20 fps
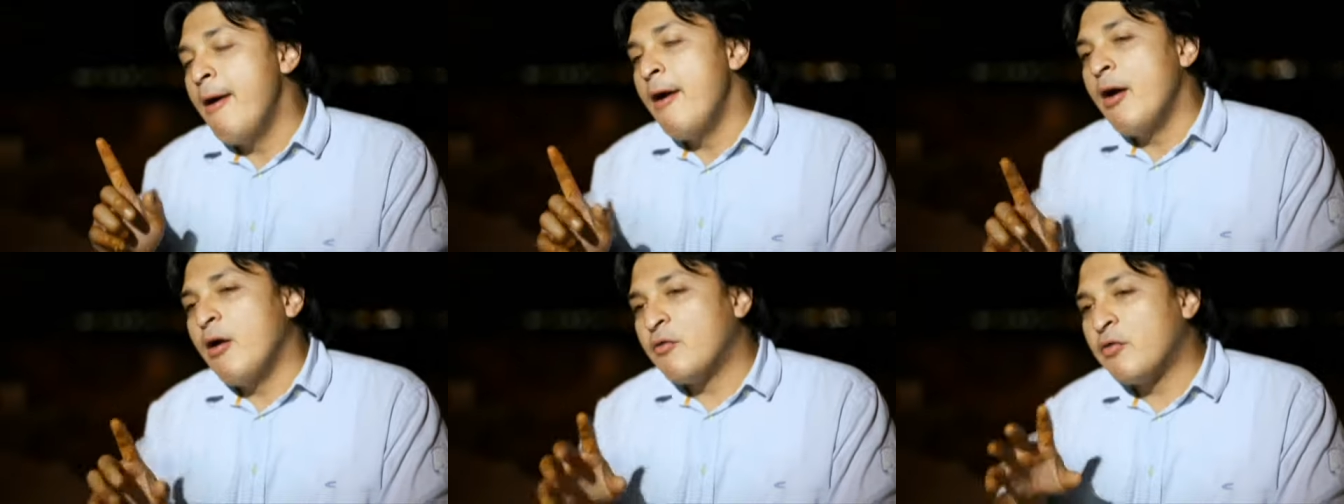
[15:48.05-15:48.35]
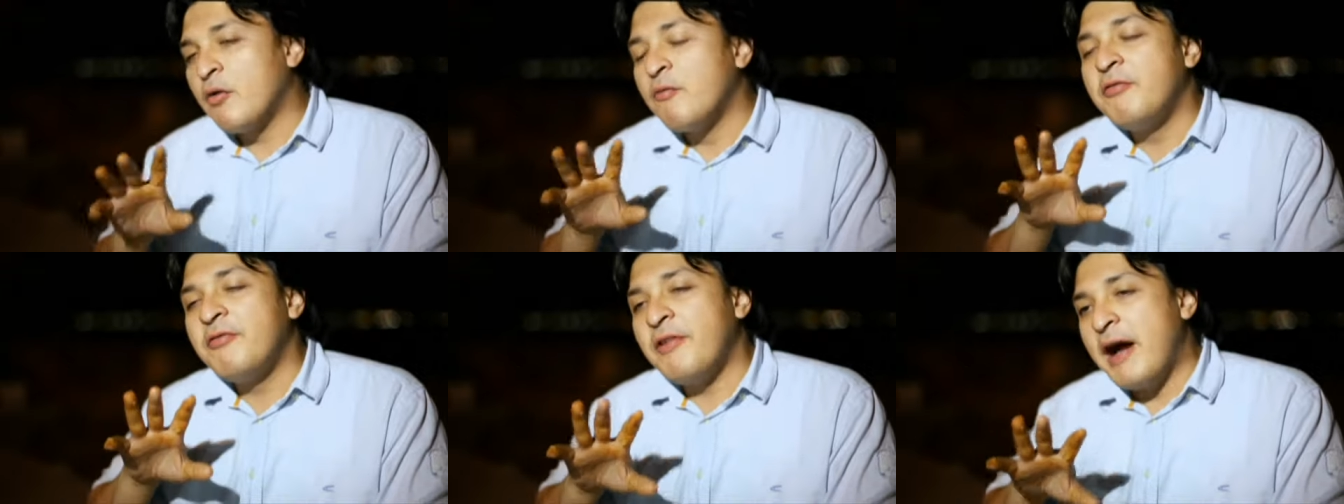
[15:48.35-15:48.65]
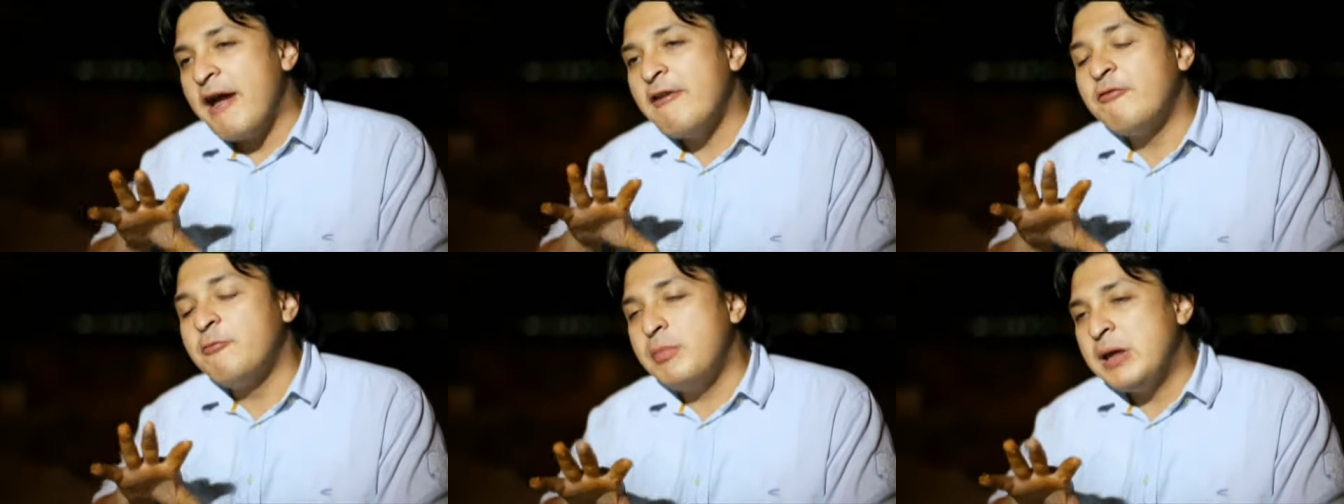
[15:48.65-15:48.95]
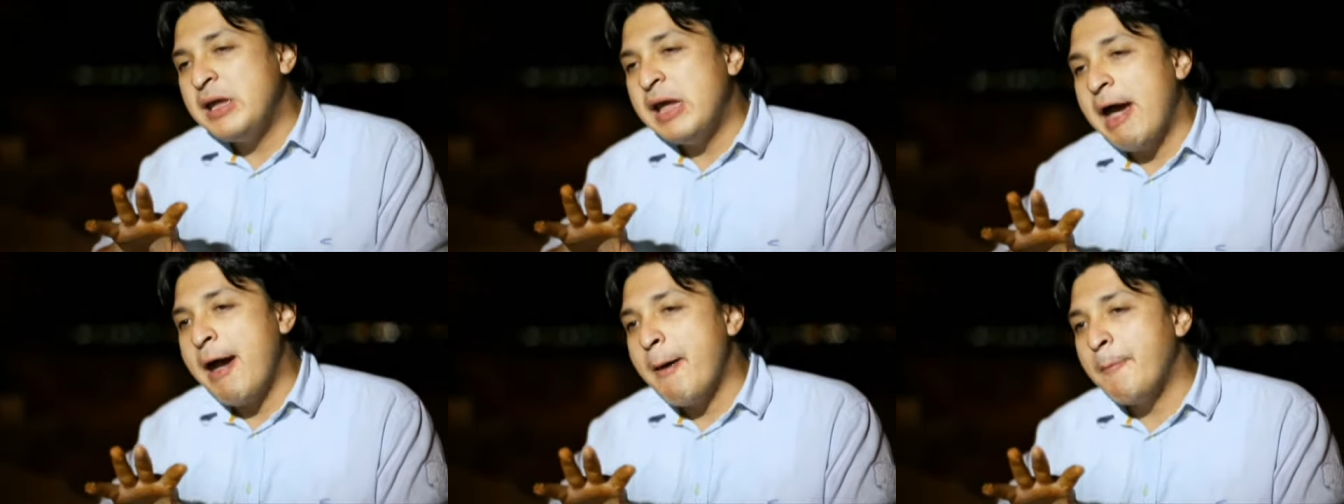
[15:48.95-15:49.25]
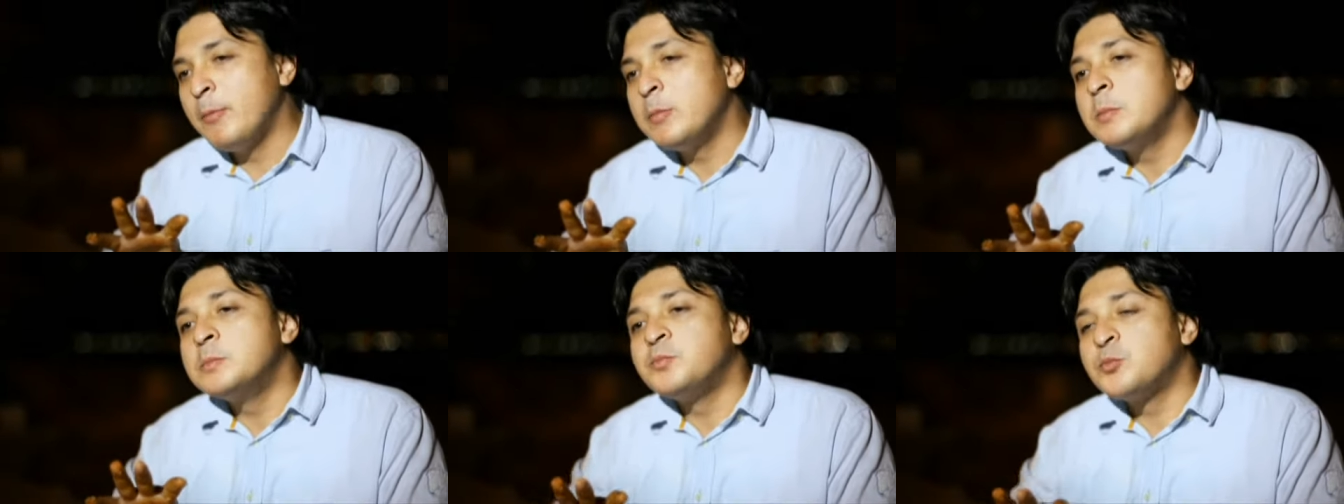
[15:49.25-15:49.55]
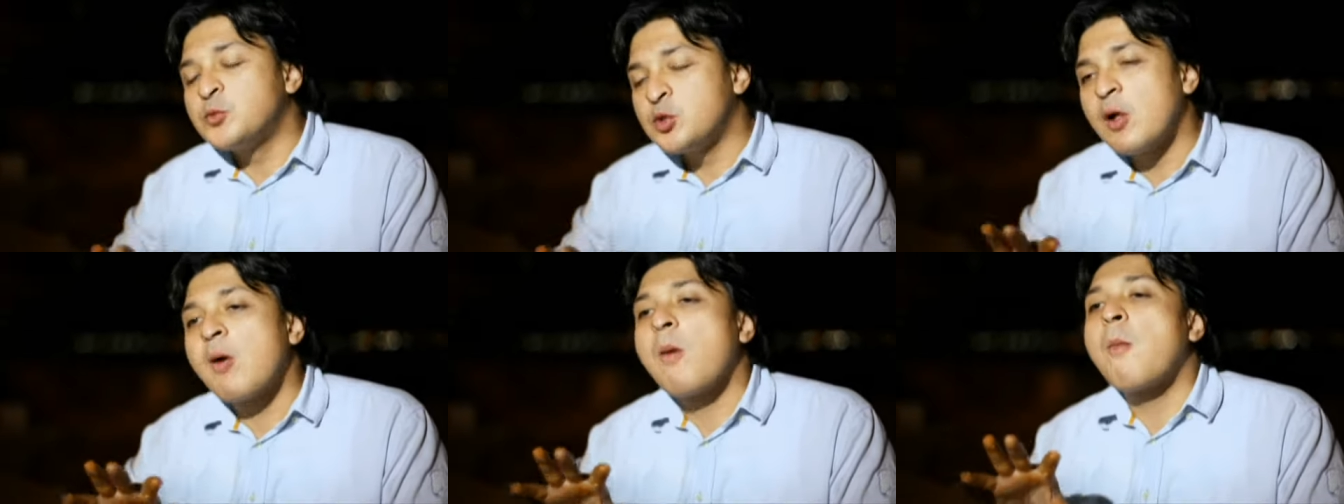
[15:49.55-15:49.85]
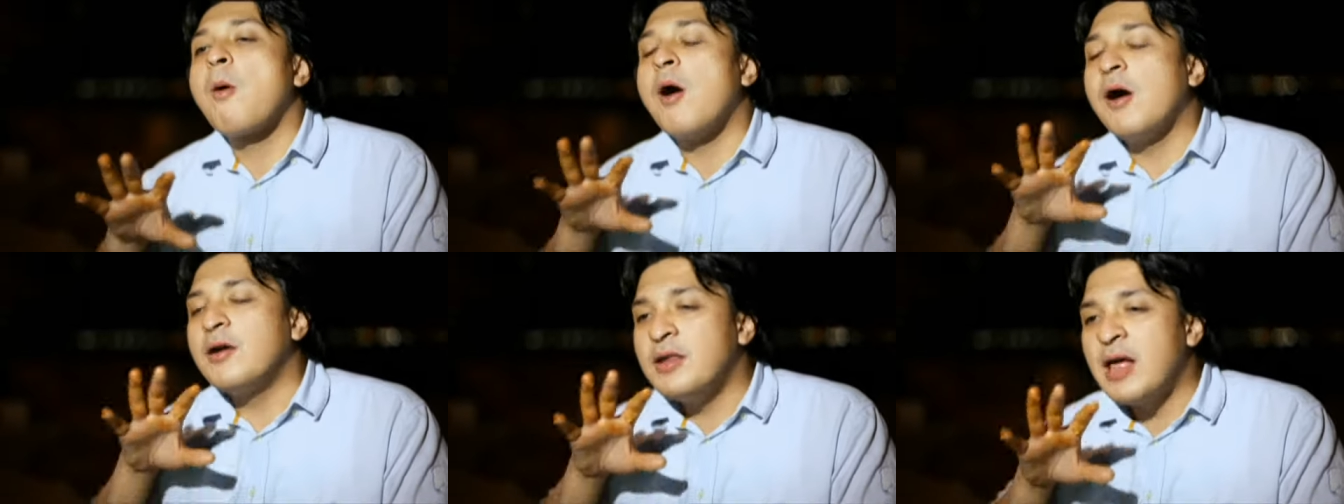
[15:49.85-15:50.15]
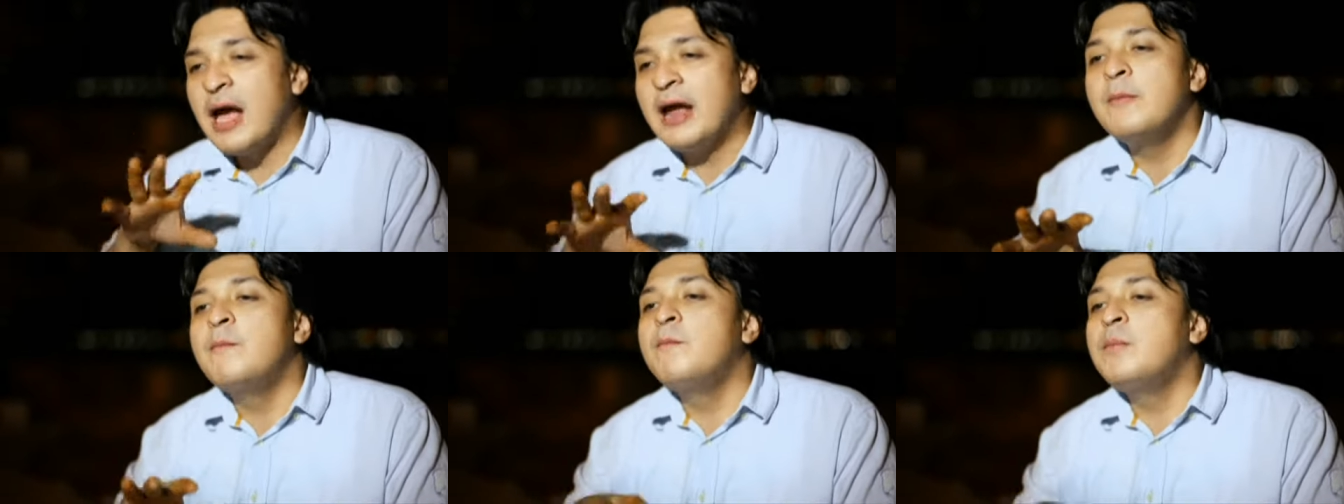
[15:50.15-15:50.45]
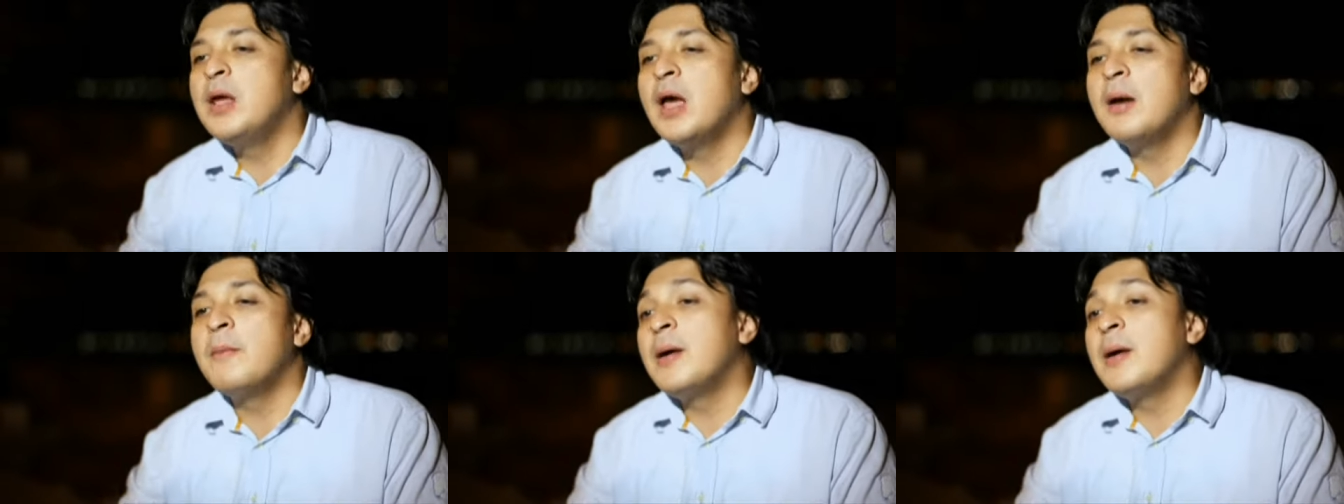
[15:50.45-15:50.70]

from 5 p.m about 9 p.m.